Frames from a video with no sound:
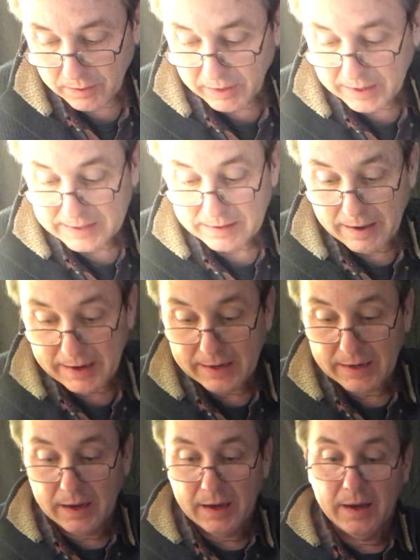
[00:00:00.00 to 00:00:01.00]
things like
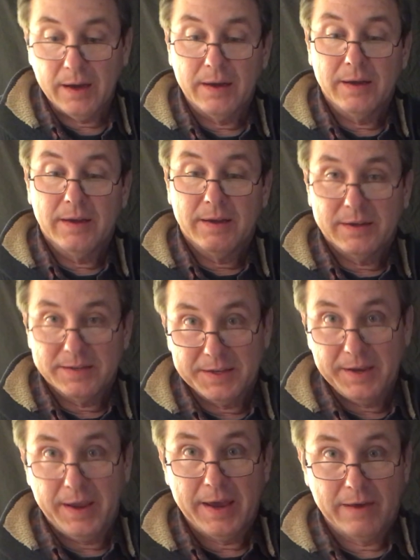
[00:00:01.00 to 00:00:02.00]

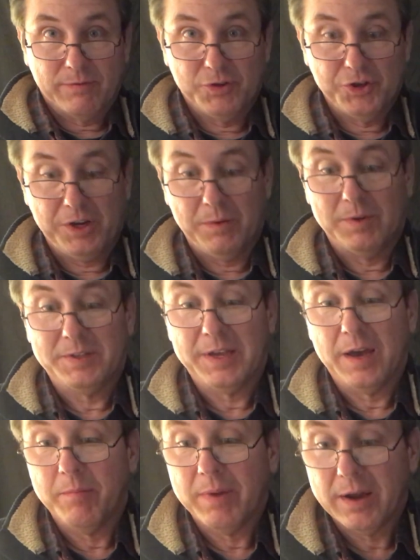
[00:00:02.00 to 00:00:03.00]
C, F, G would
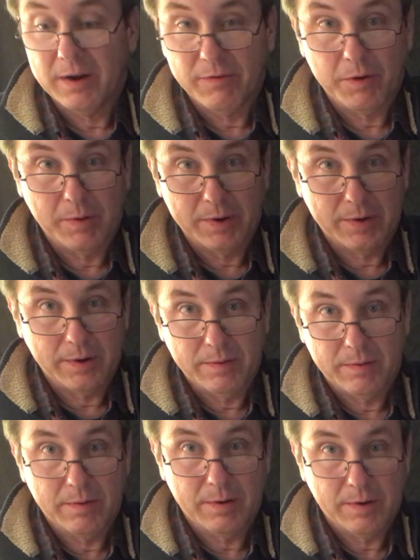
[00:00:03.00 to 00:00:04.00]
sound better if you went
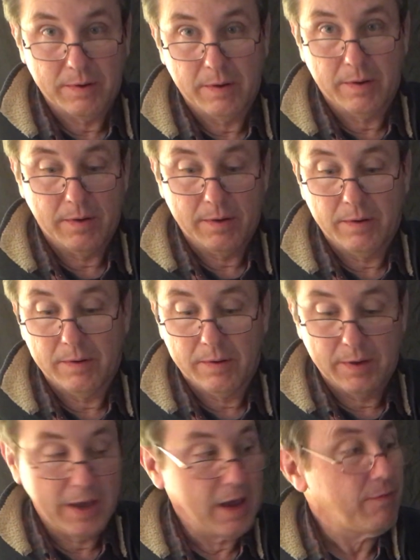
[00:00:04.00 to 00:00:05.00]

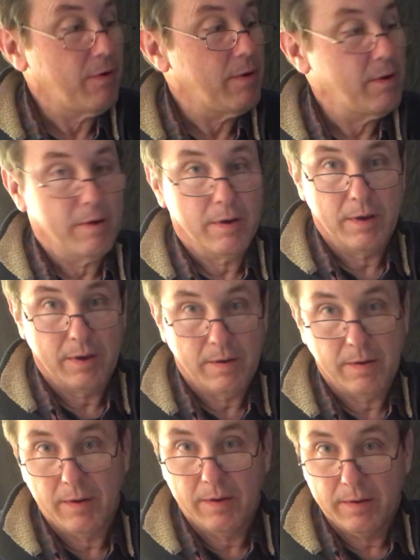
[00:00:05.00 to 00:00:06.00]
F,
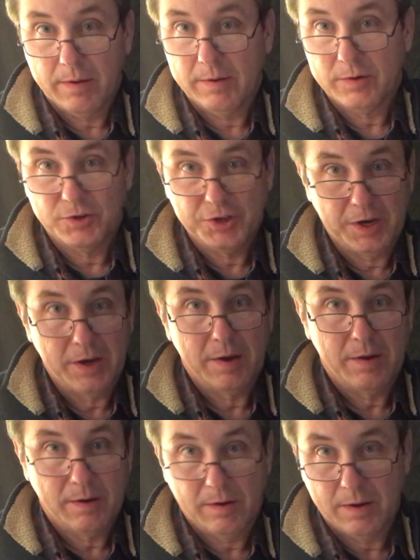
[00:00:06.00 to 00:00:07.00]
G,
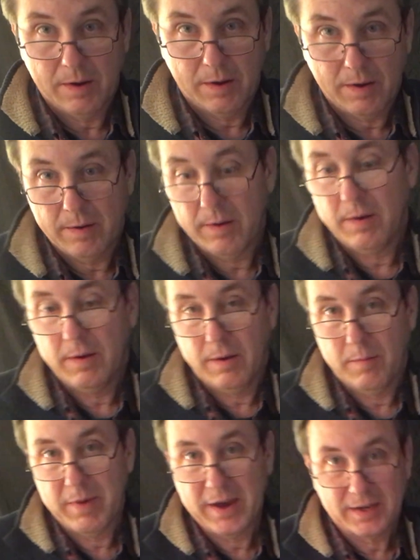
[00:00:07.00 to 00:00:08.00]

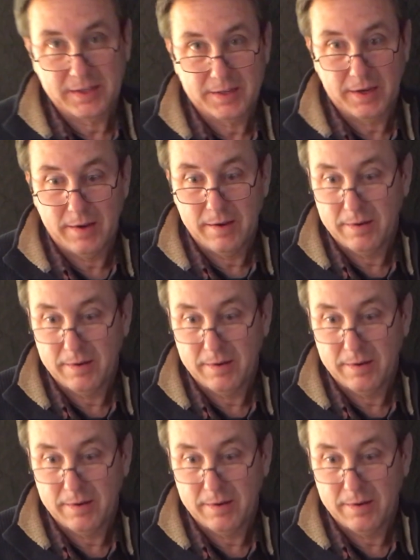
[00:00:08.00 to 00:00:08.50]
back to C,